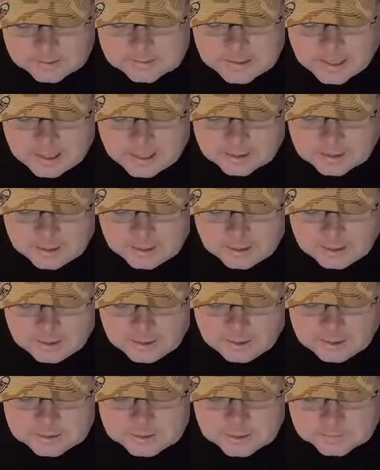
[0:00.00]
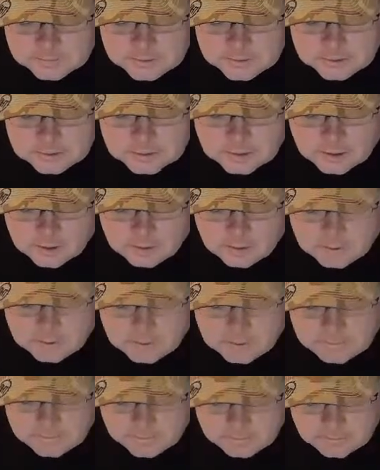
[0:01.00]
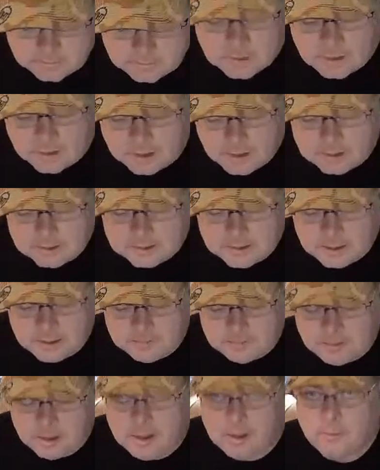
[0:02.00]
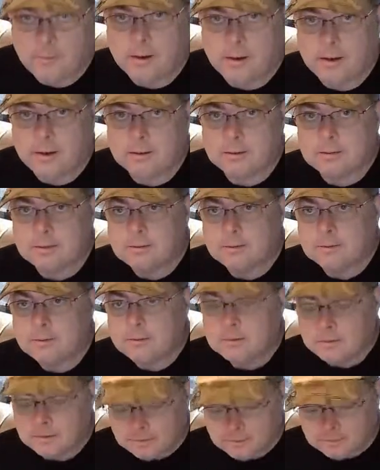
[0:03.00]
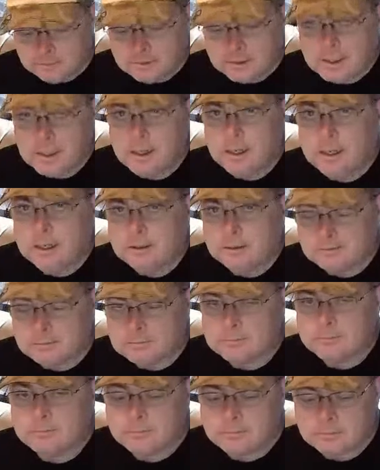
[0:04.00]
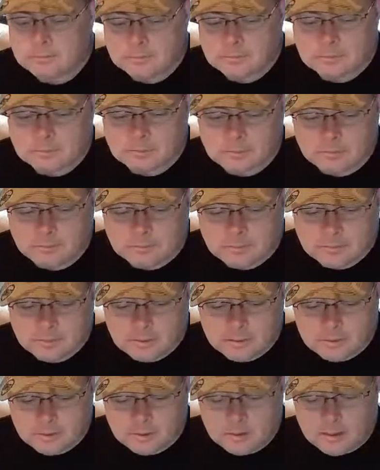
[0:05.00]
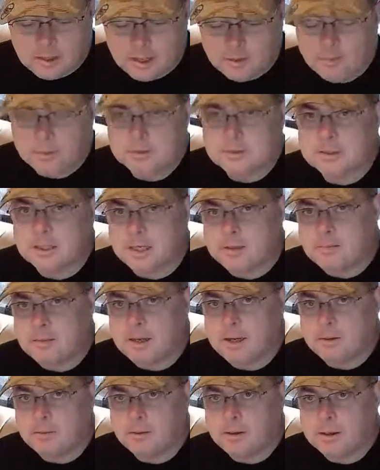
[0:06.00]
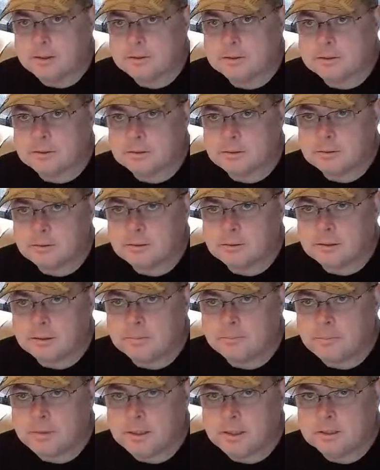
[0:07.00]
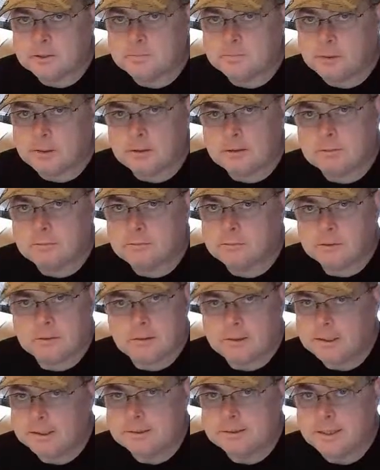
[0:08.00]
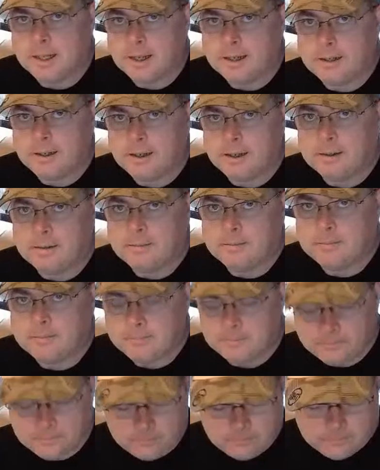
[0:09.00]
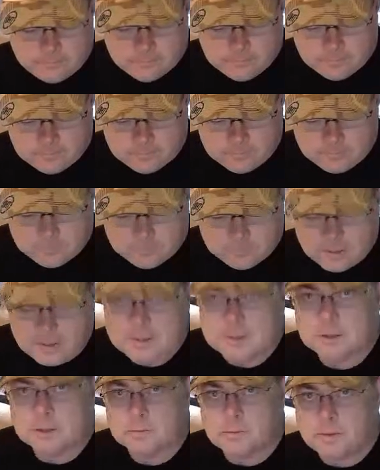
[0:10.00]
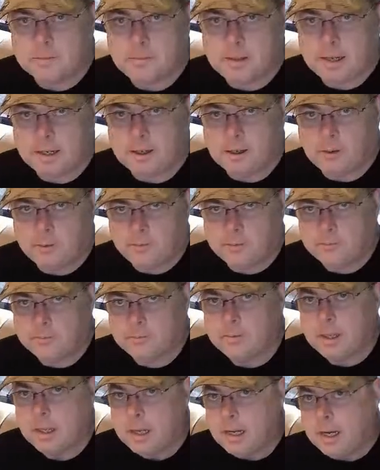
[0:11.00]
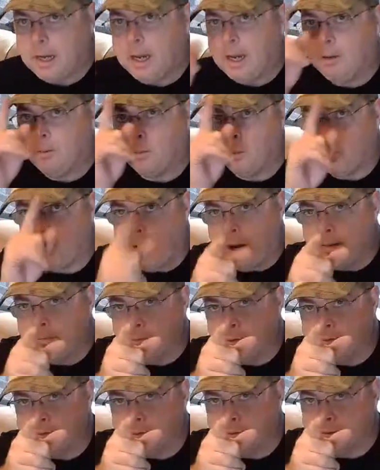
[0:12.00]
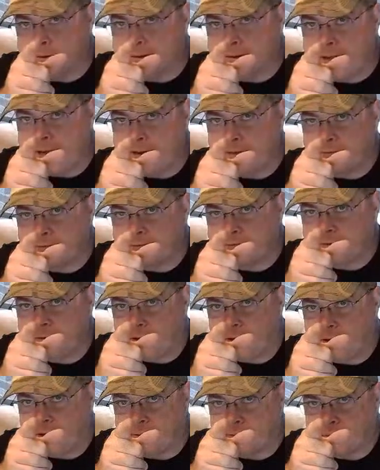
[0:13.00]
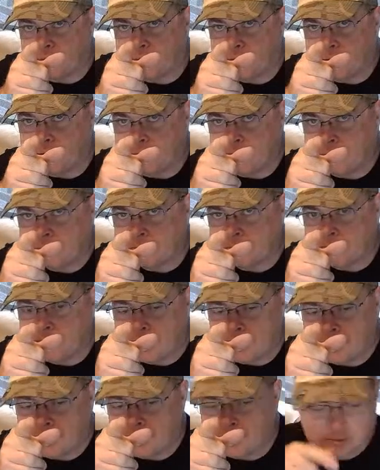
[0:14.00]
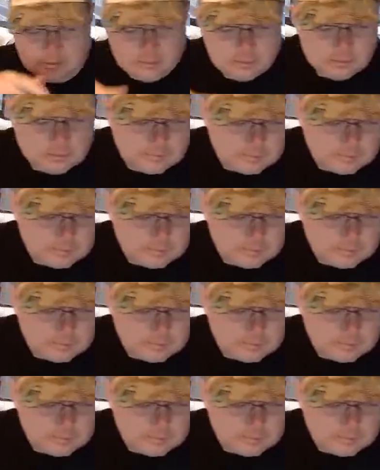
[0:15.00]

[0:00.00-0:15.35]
Exactly, Lily Gypsy Child. I did it my way. The king. I would say may rest in peace, but he's not dead. He just went back home. And what movie was that line from, everybody?